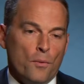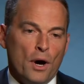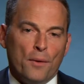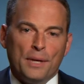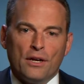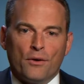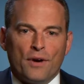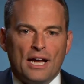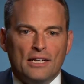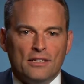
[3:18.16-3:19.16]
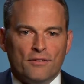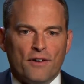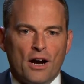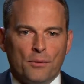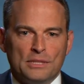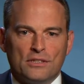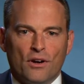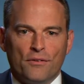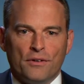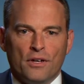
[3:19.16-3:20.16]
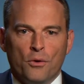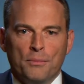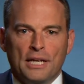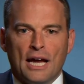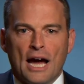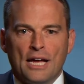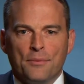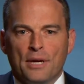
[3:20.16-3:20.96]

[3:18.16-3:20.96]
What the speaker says: Well, we go right into the fire. We start opening night.